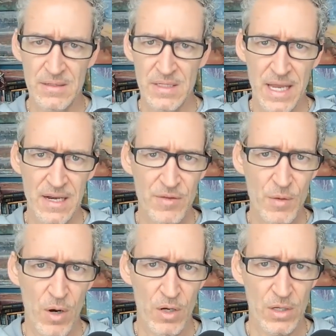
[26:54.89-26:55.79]
and scan a
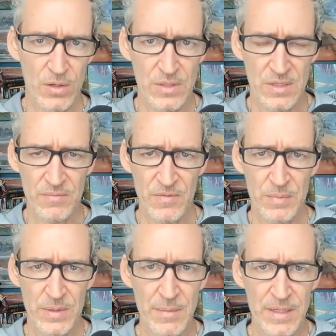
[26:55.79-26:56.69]
few barcodes
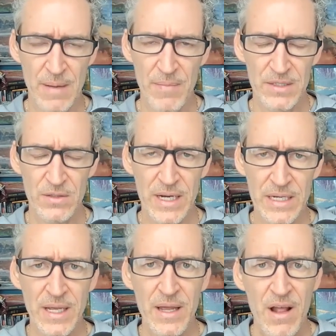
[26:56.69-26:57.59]
from time to time. That's
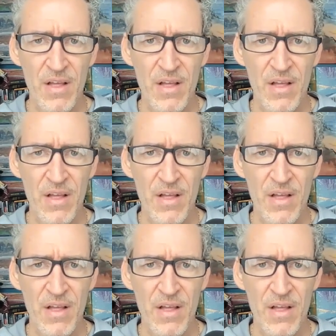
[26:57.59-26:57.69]
great.